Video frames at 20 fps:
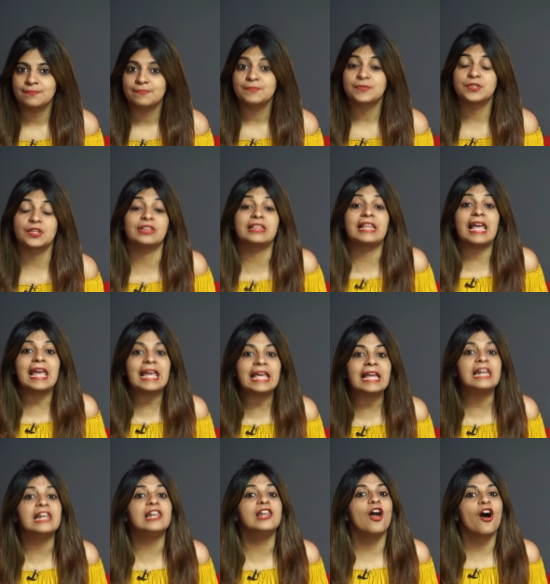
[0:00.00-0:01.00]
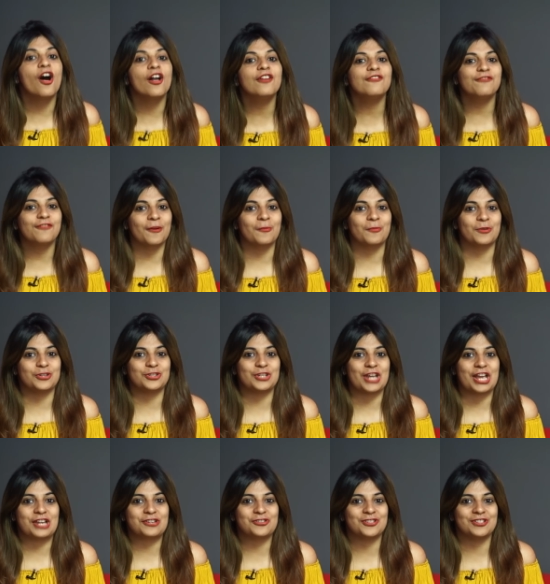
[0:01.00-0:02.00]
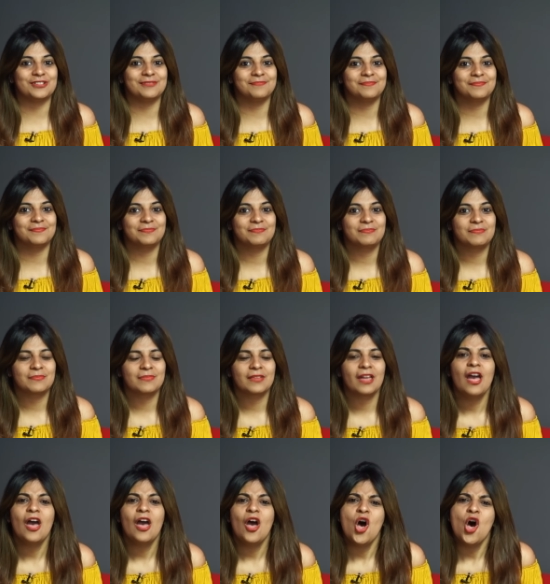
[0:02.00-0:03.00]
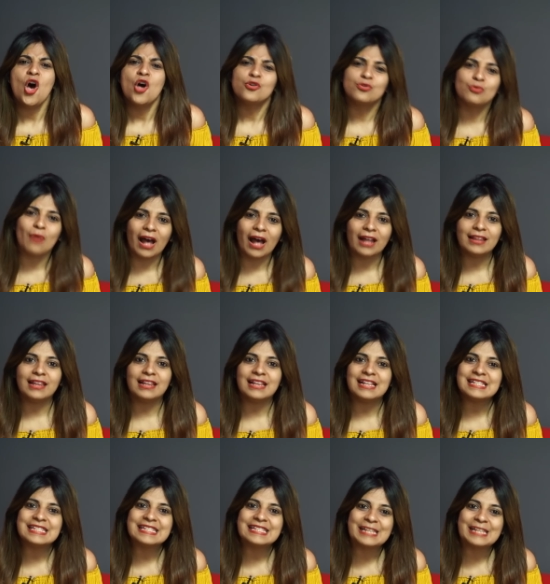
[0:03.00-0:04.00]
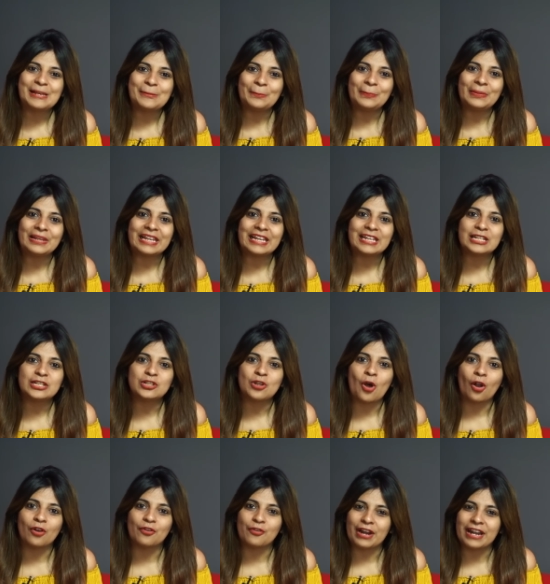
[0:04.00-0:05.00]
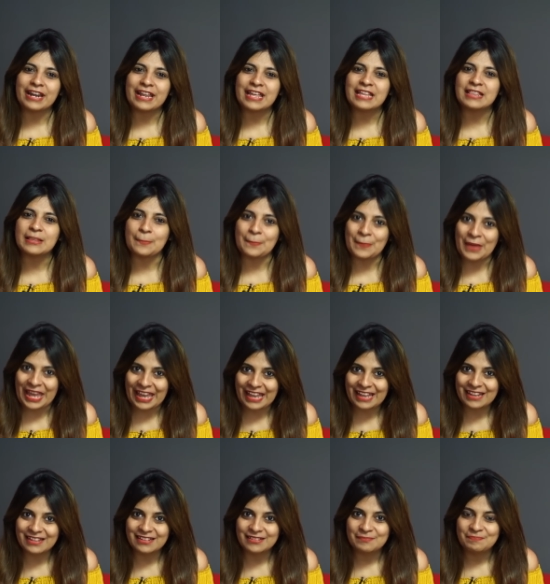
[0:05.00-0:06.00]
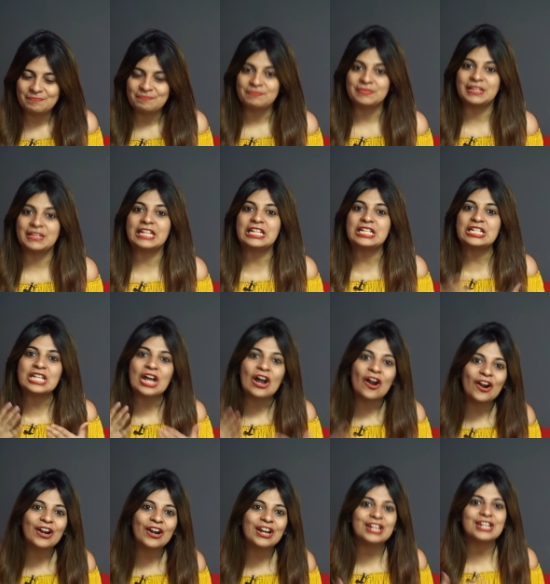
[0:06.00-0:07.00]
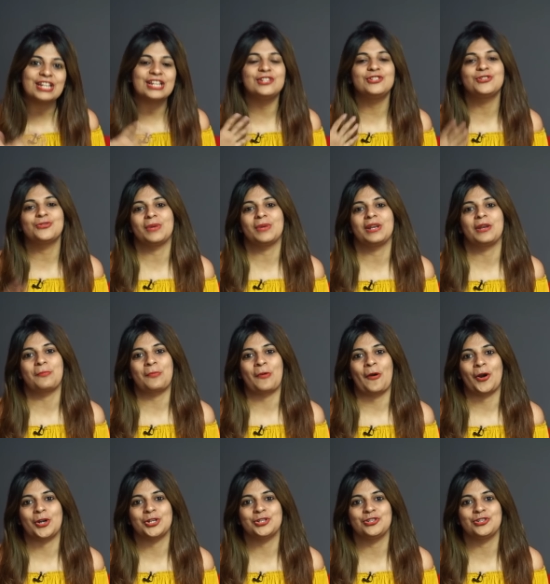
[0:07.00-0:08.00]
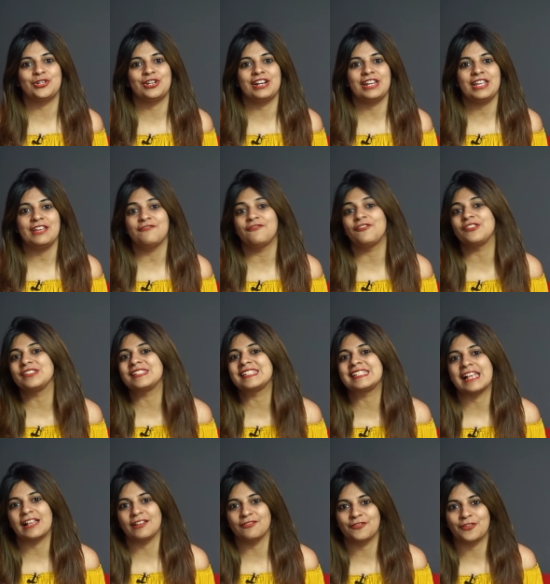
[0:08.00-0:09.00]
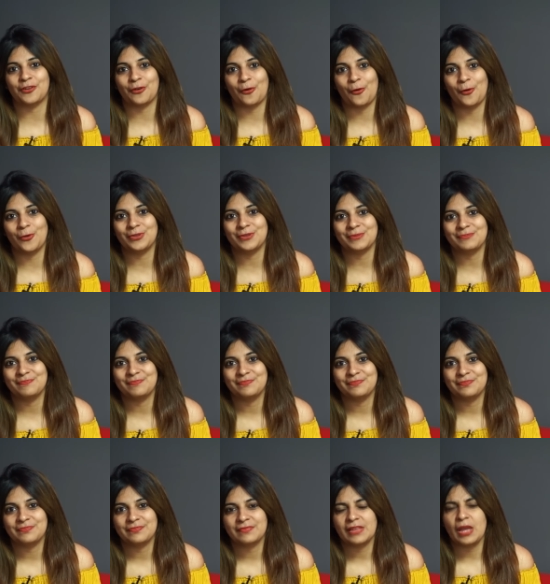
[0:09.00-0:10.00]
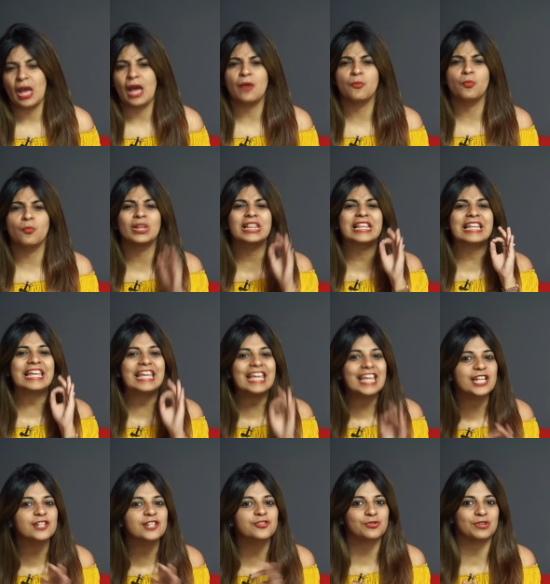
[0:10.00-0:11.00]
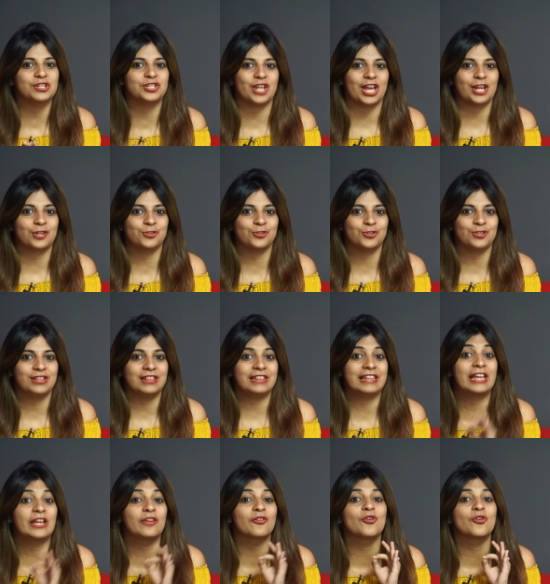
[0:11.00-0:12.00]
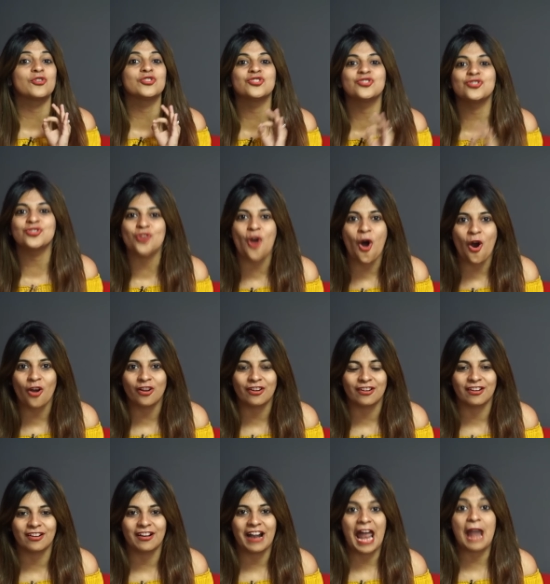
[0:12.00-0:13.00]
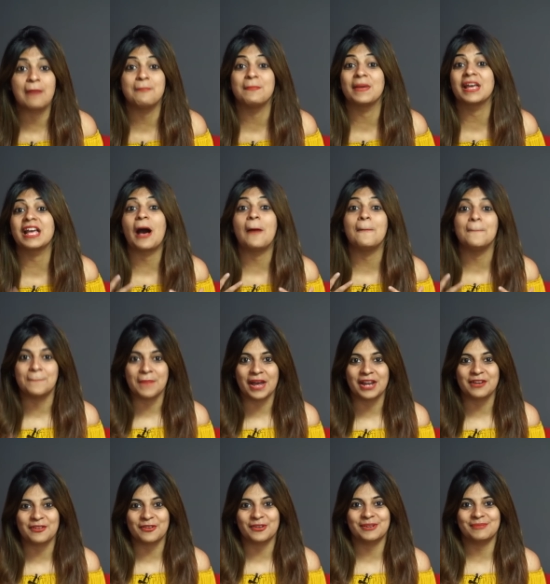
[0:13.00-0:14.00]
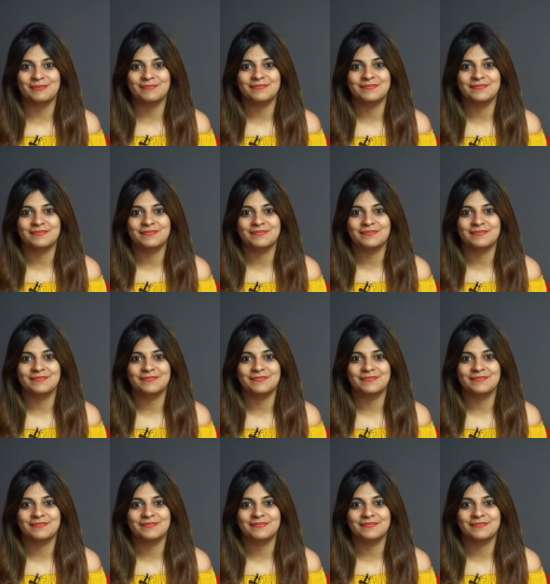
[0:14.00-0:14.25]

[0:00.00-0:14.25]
So they can learn from rejection. Rather than simply tolerating the pain, they turn it into an opportunity for self-growth. And with each rejection, they grow stronger and become better.